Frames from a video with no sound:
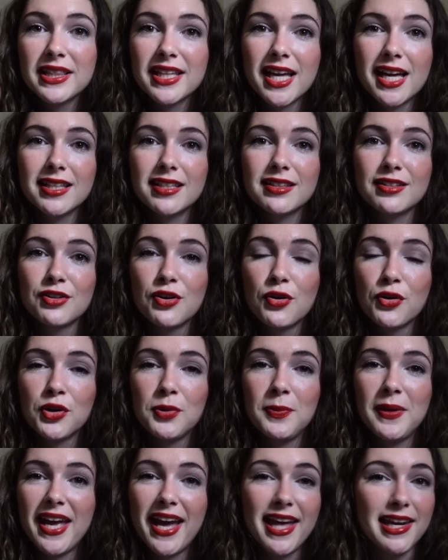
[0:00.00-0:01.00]
be glad that they're not
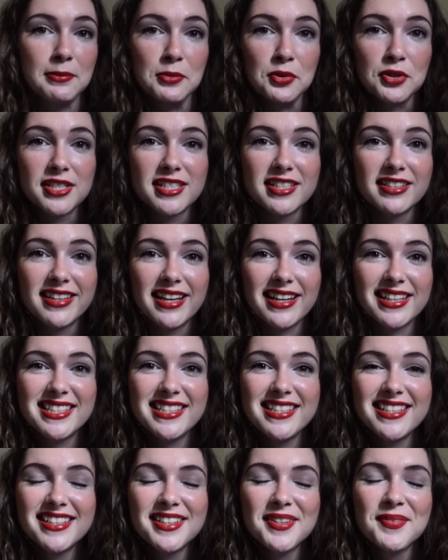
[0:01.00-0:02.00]
going to be any more until
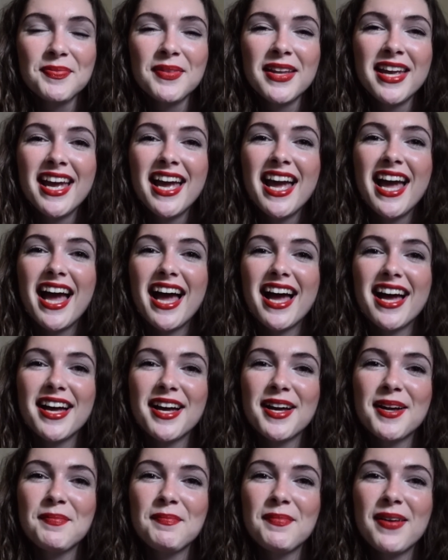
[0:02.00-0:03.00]
next year.
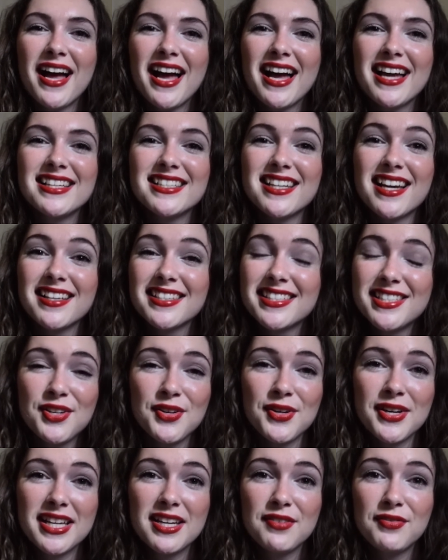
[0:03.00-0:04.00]
And I'll see
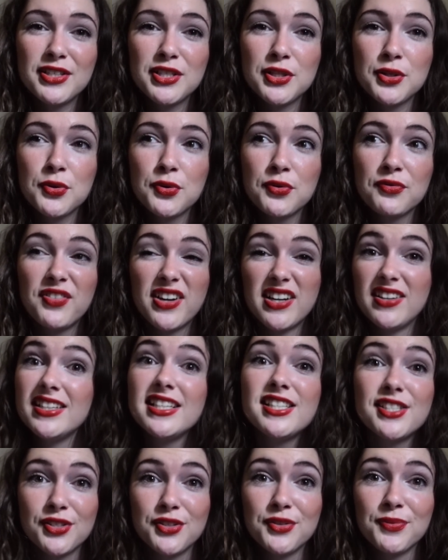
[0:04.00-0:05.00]
you in a video very
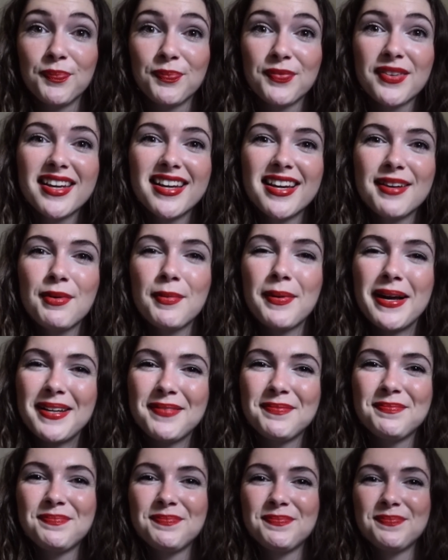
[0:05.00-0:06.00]
soon. Bye
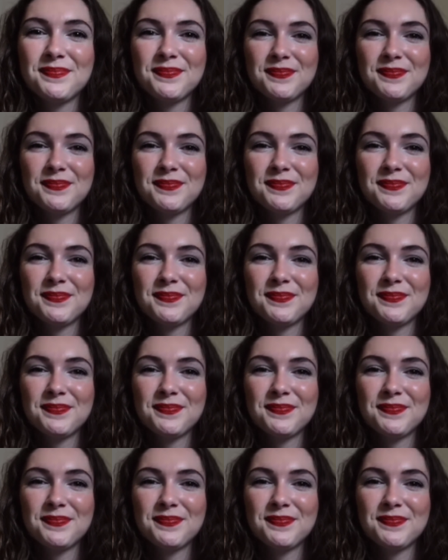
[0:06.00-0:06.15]
bye.